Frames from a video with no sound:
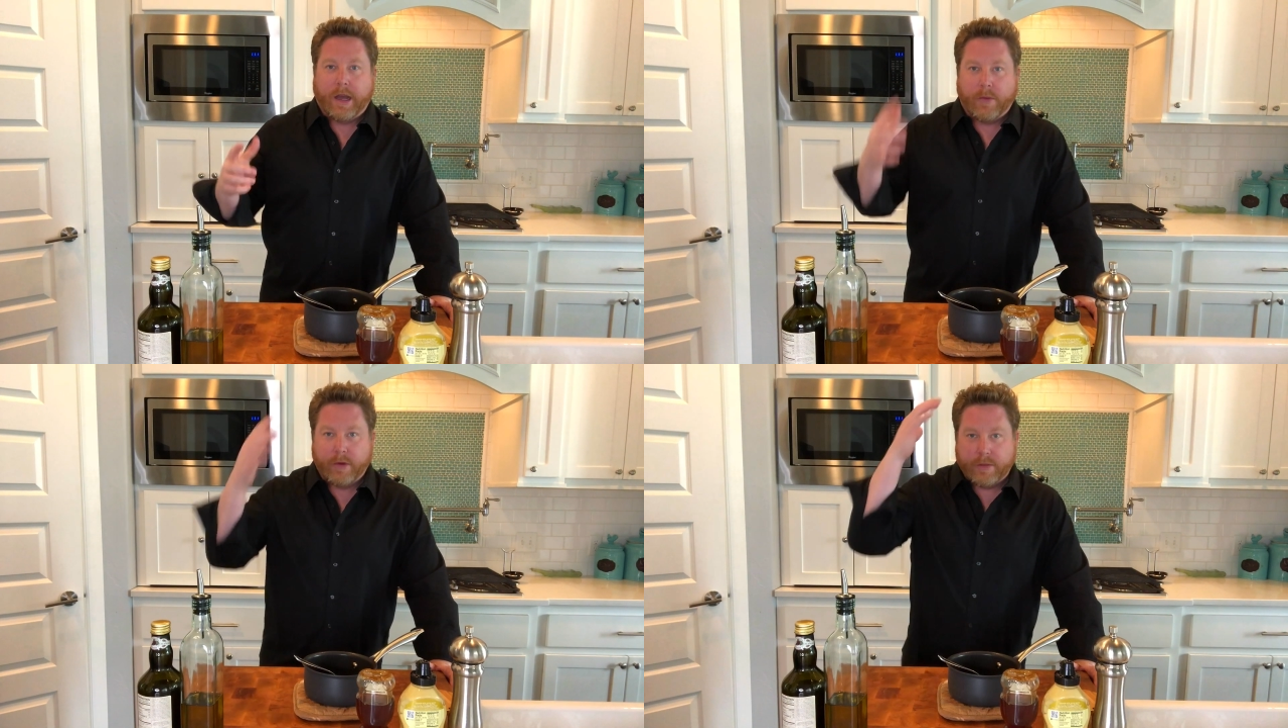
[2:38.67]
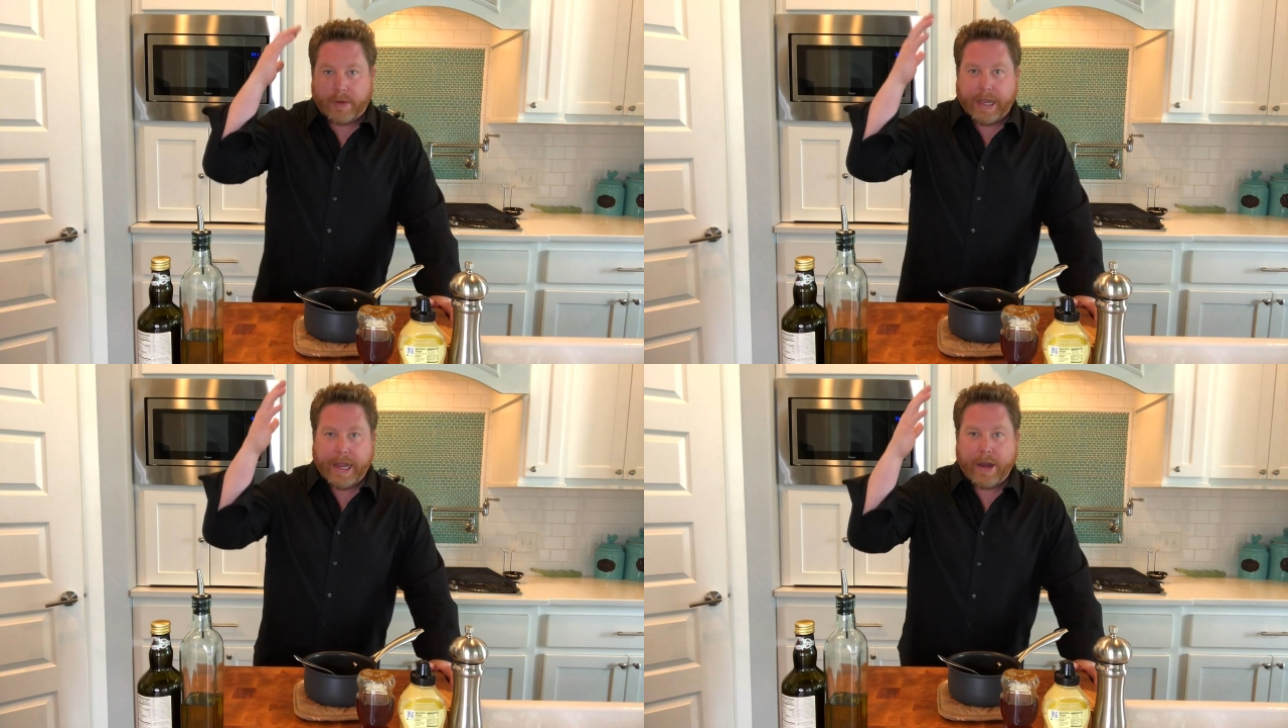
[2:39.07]
with
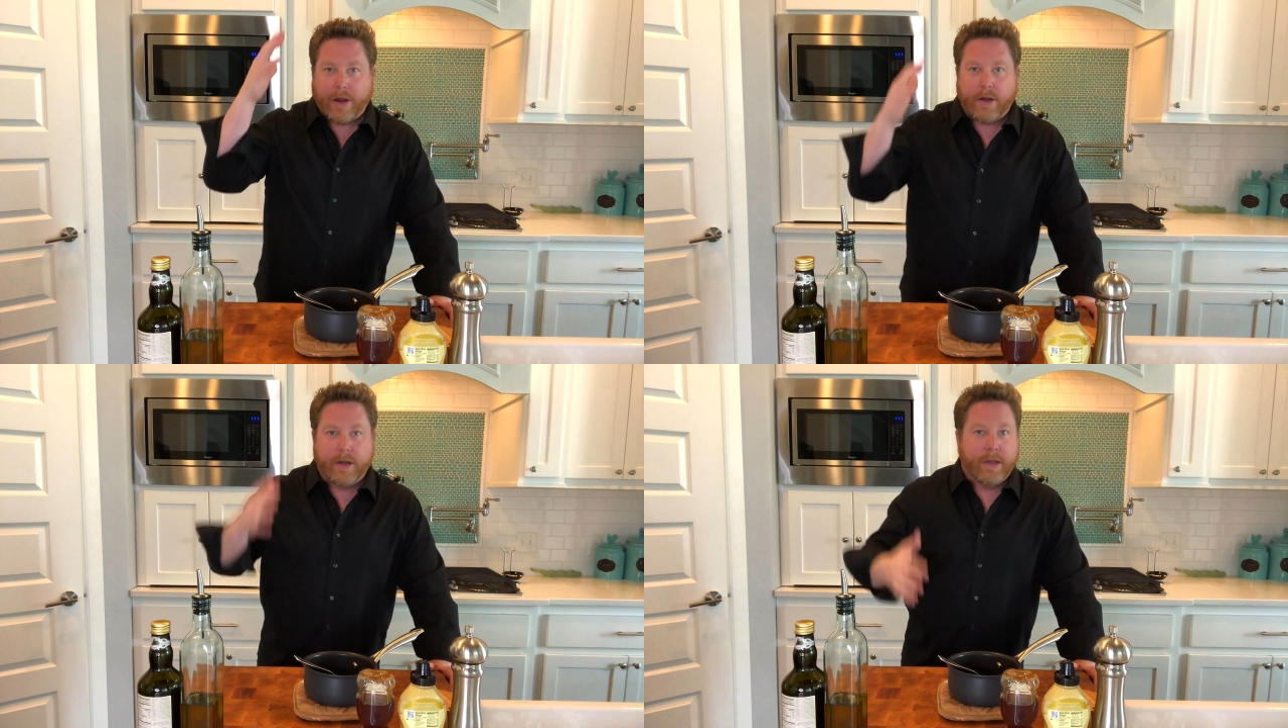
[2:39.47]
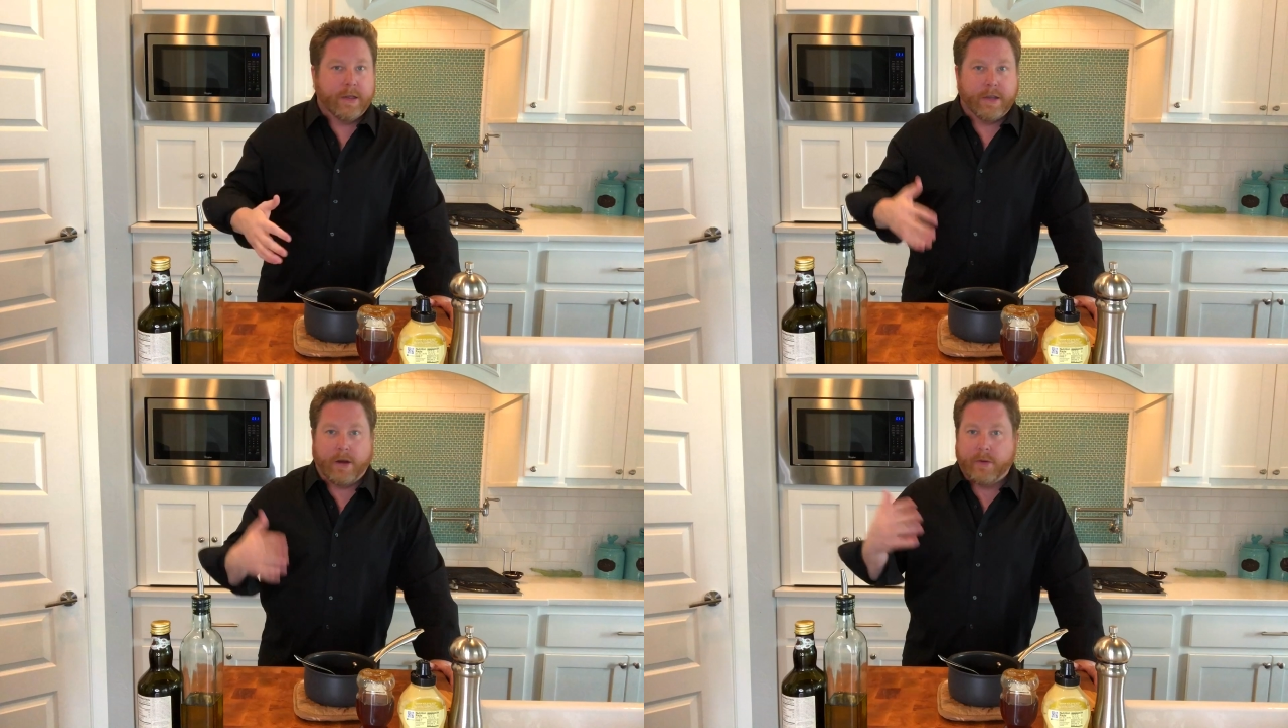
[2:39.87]
my hair,
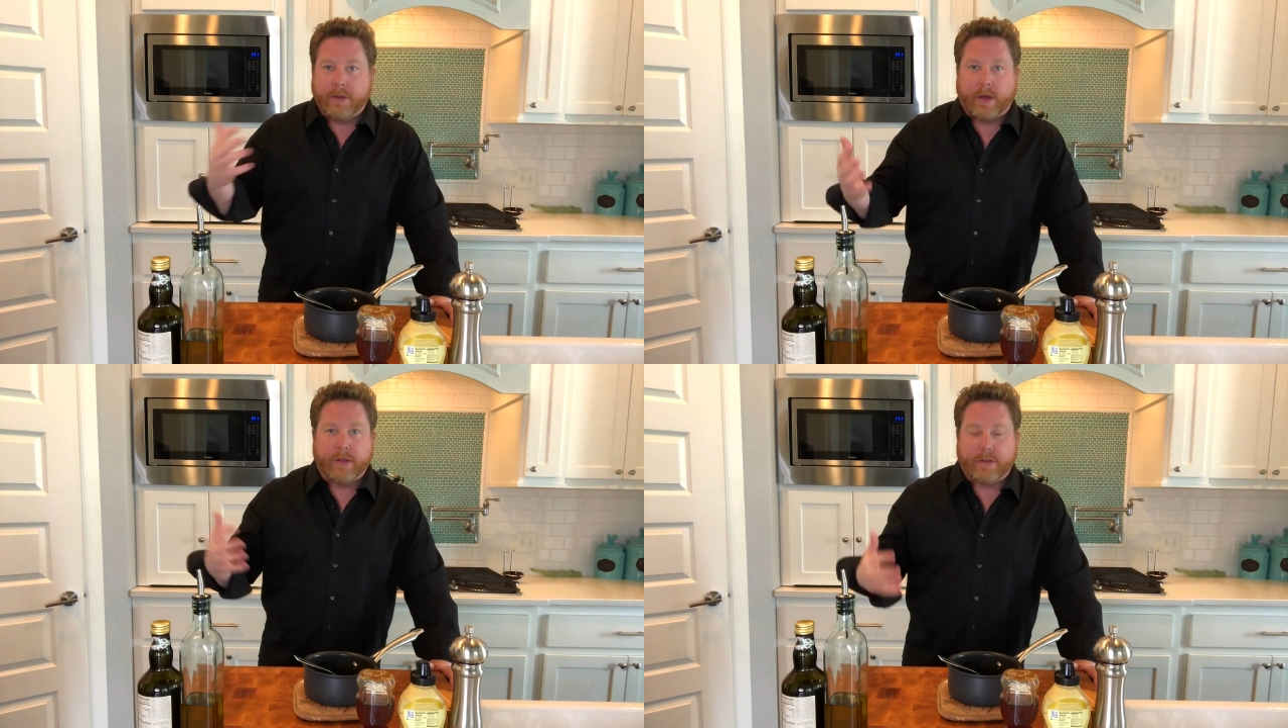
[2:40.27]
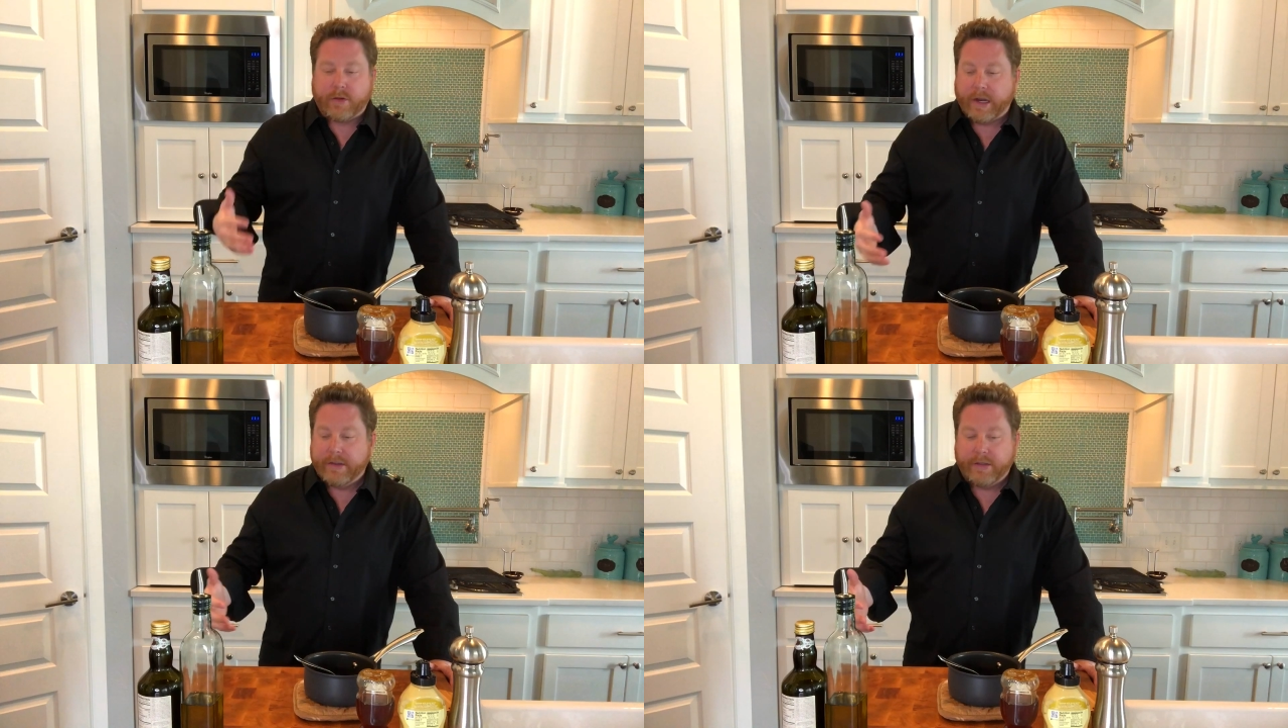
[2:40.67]
you know, with all this
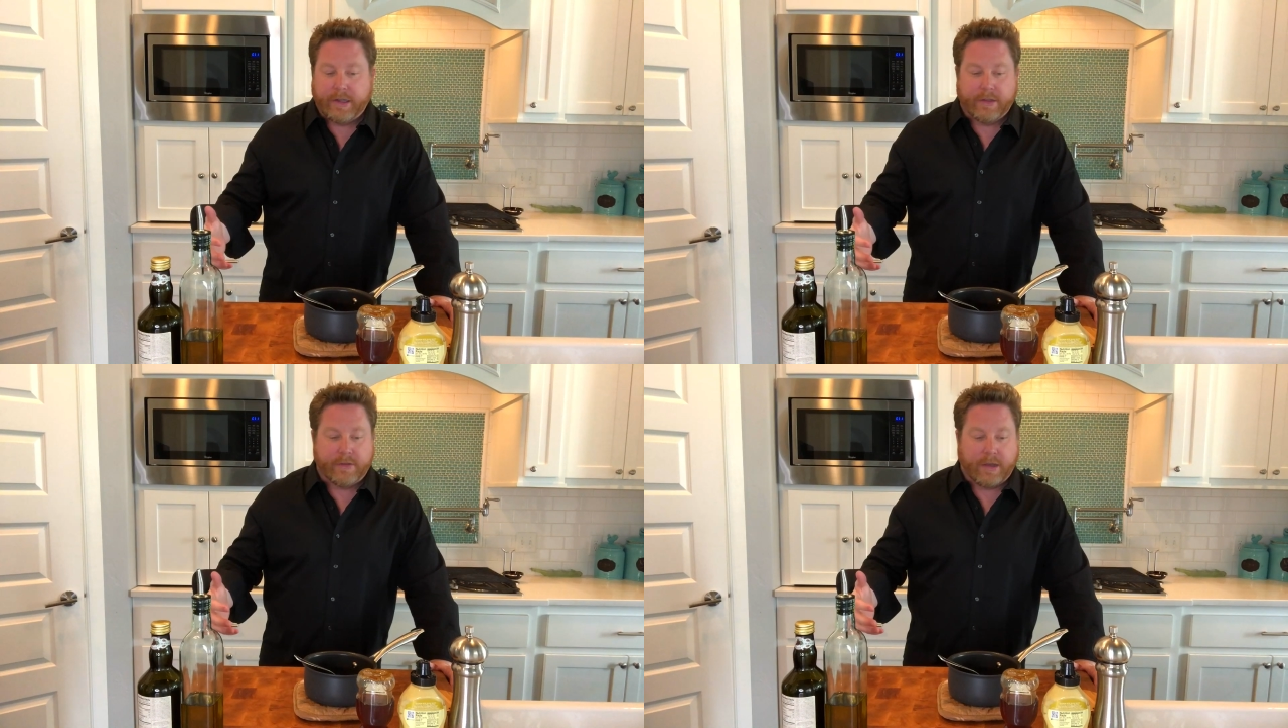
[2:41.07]
craziness.